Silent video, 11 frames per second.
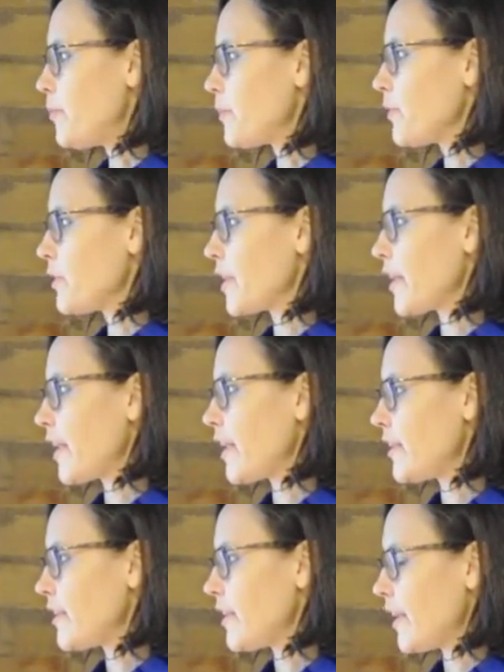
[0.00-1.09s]
looking
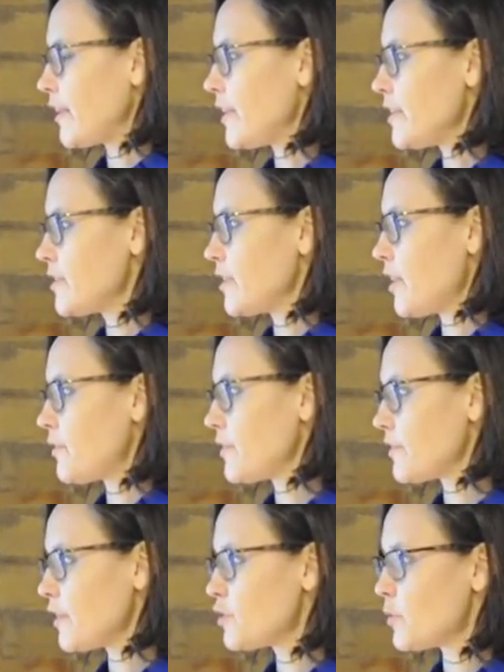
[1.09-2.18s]
at LH and
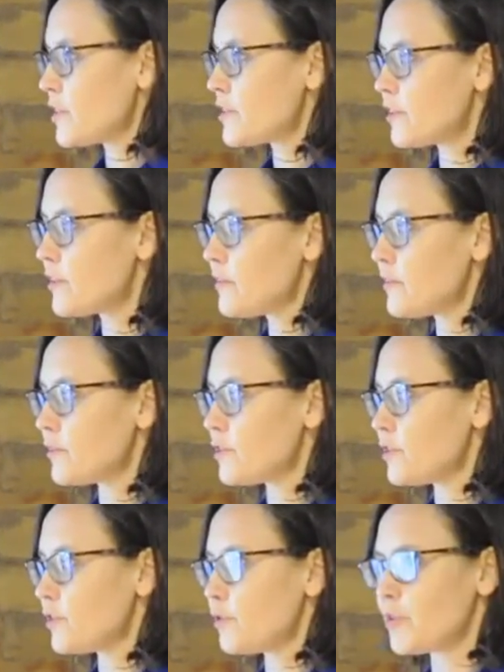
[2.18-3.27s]
FSH ratios, so
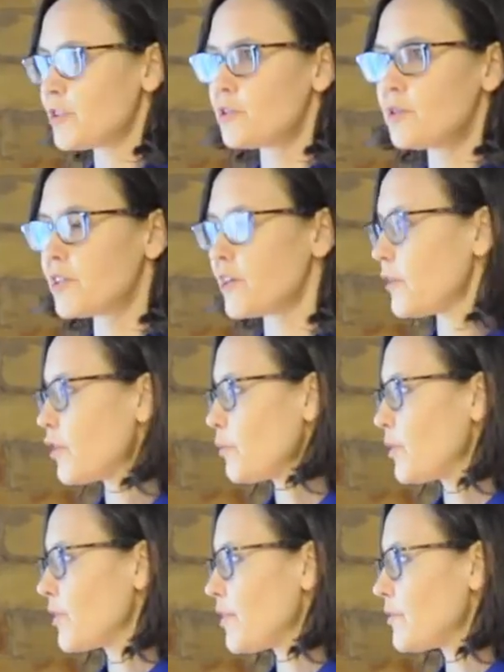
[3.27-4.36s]
to pituitary
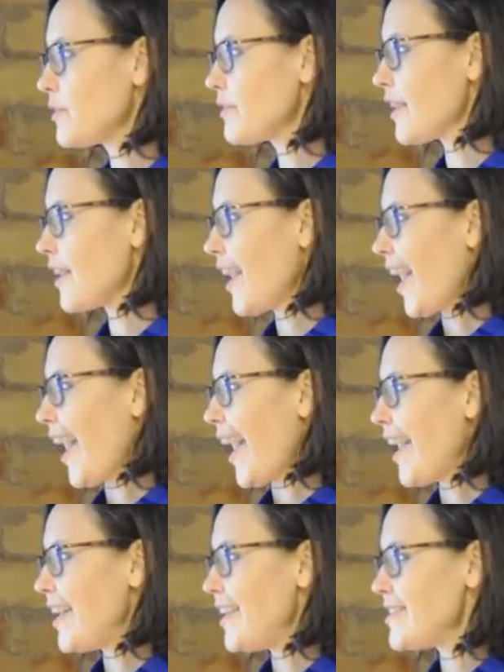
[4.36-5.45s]
hormone levels,
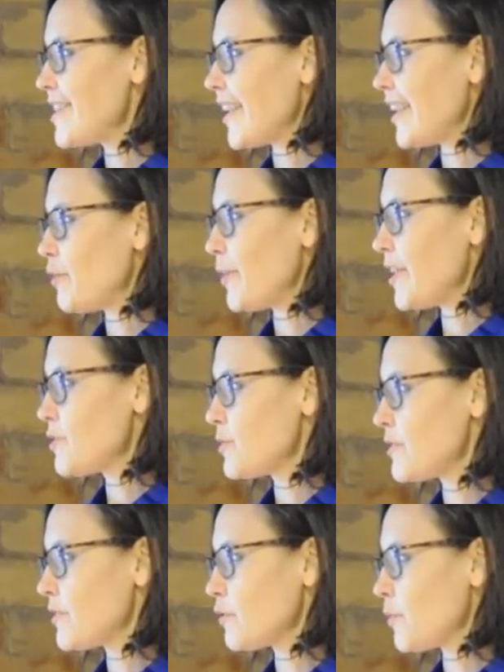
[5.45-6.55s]
and AMH,
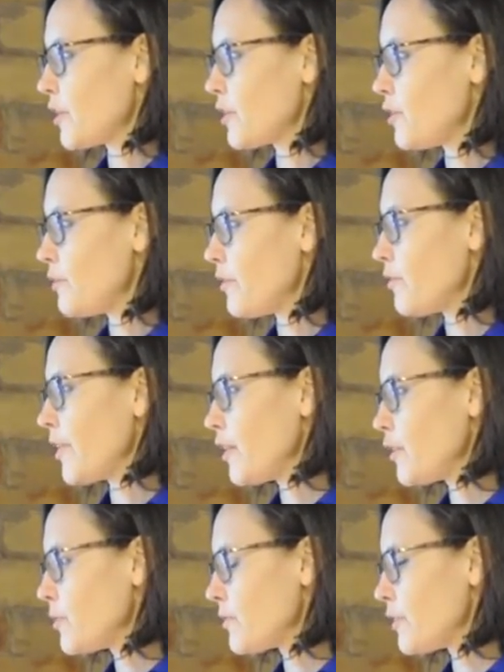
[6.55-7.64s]
which is a marker of ovarian
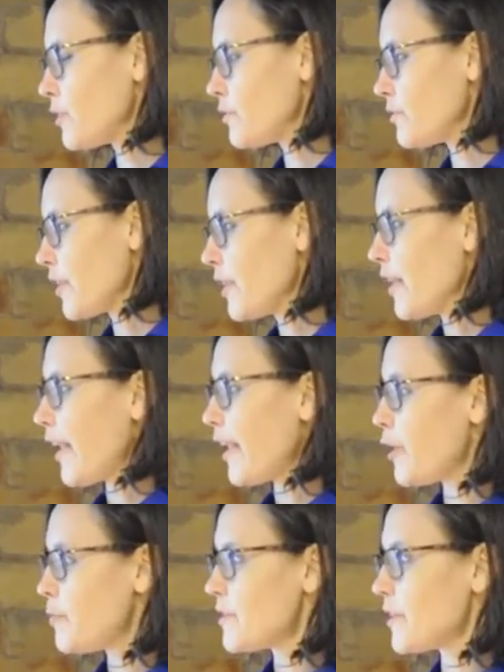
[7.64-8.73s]
reserve,
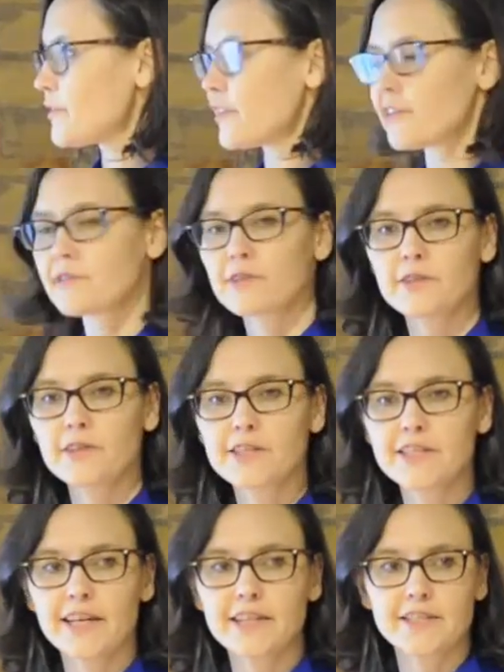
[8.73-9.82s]
testosterone and
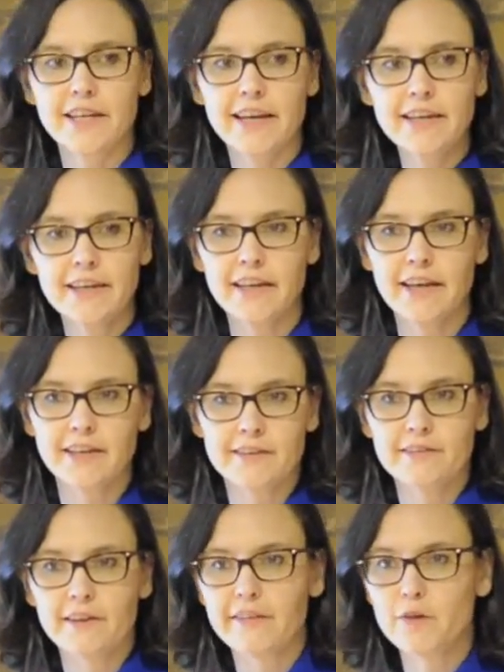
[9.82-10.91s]
DHEA. Again, it's
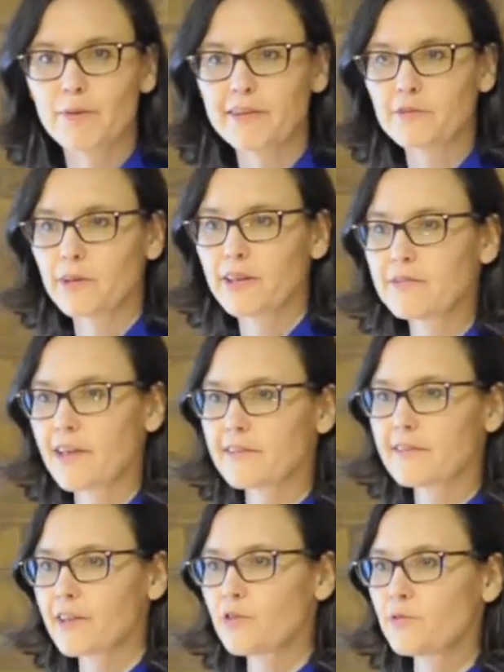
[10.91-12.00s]
not the best way of
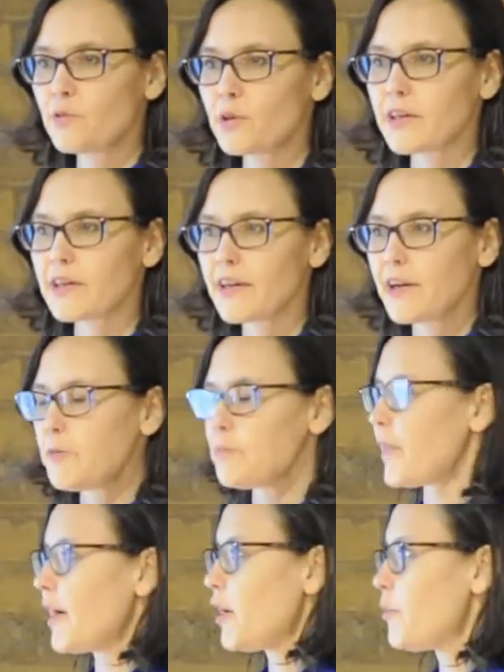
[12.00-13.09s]
testing for
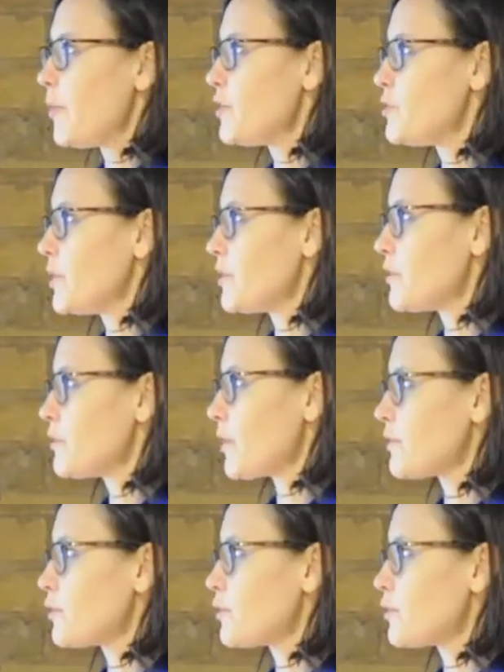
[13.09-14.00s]
adrenal stress